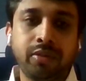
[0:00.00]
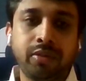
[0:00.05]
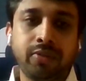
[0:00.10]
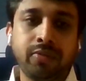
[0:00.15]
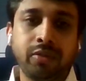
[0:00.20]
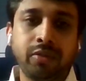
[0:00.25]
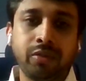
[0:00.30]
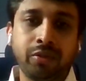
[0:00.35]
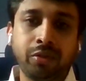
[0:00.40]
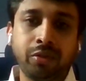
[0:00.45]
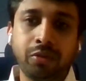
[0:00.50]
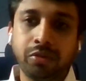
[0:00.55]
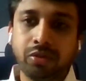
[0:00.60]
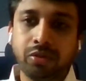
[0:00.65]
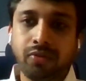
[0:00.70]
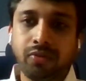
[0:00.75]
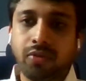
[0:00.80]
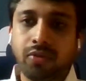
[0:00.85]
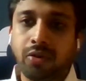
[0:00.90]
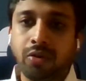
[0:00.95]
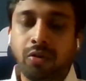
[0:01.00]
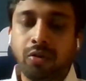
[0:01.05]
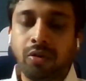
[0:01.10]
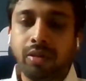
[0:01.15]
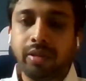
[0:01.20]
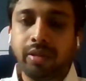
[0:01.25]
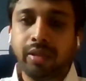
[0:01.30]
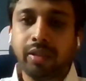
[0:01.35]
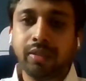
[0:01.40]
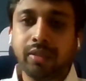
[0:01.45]
which was used for
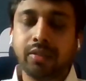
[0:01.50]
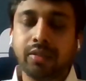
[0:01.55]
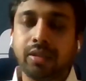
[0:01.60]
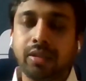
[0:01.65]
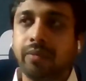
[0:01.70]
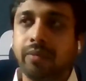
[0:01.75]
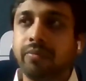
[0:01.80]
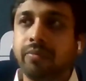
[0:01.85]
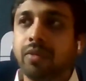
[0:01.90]
all these